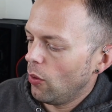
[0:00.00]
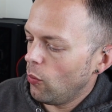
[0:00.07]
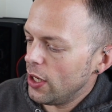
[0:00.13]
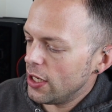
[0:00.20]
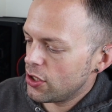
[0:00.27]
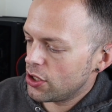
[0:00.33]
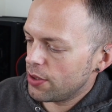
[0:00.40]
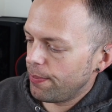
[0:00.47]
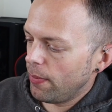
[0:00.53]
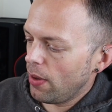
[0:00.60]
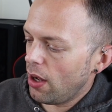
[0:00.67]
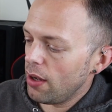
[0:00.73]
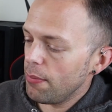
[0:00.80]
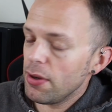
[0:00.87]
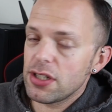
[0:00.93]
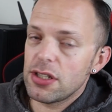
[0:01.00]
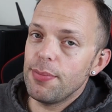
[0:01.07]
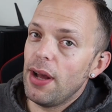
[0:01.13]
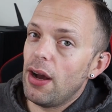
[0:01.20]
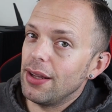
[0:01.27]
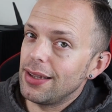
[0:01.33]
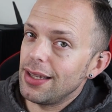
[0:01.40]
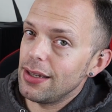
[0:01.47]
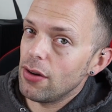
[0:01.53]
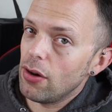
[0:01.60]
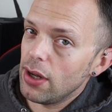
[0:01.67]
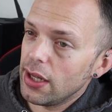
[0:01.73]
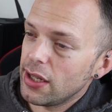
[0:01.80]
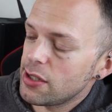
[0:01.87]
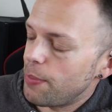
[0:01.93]
which I must admit I did
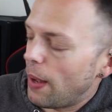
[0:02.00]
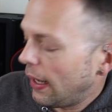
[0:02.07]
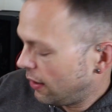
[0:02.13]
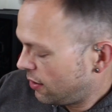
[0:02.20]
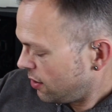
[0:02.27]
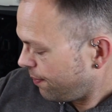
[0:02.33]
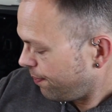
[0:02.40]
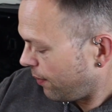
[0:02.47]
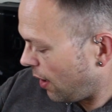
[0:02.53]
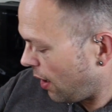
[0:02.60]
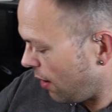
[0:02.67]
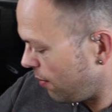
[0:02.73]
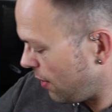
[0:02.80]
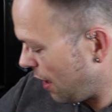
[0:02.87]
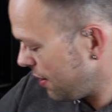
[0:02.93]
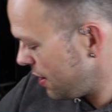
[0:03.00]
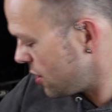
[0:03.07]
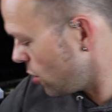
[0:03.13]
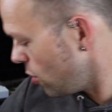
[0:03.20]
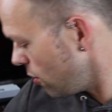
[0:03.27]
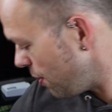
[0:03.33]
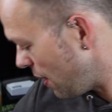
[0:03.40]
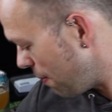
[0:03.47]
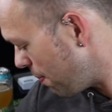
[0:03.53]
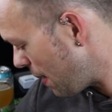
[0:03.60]
not expect. Um, now this could be